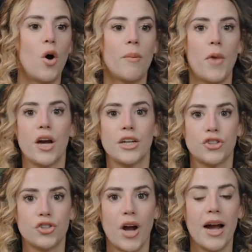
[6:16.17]
oh, I'm not going
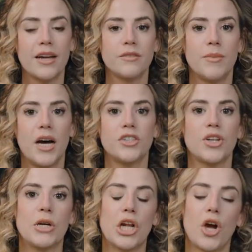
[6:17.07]
to track as much,
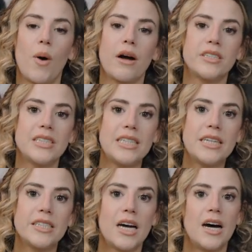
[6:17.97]
I'm going to go out to
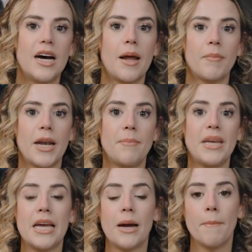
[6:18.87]
eat a ton, I'm going to
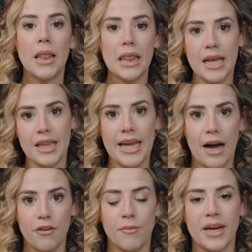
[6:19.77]
be completely
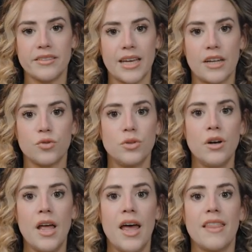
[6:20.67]
out of my
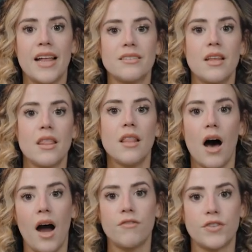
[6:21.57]
schedule, that's a
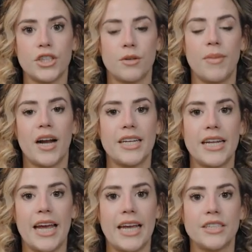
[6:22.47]
lot for your body
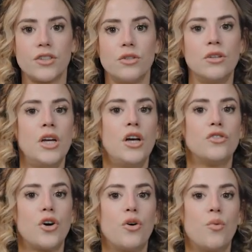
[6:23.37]
to handle.
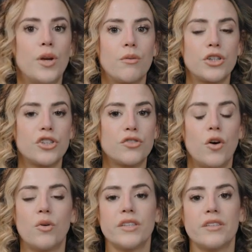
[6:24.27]
So we were just
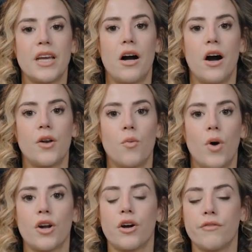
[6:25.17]
focusing on
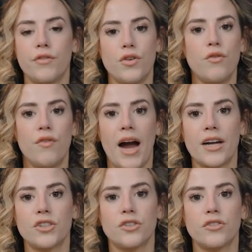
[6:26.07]
what are a few
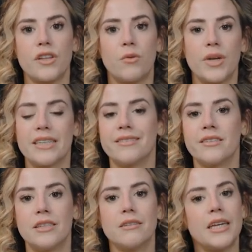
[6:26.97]
factors that we can
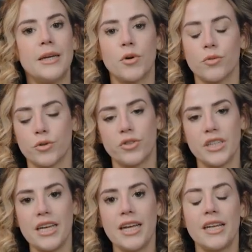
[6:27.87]
still keep a
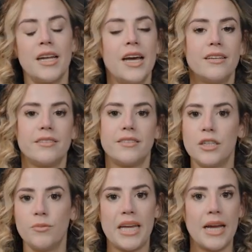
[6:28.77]
routine,
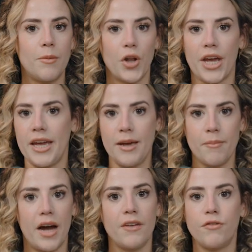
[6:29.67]
still being able to hit
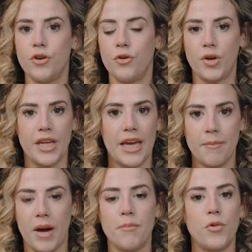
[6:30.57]
my food, get
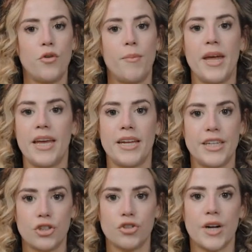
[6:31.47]
my movement in
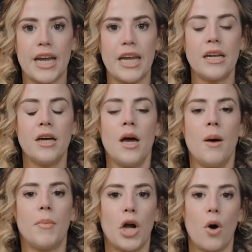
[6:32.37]
and train,
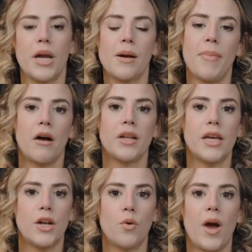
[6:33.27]
but going about
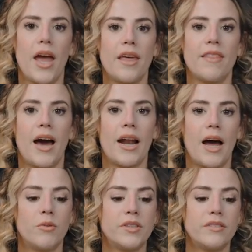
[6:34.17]
it in a way that I was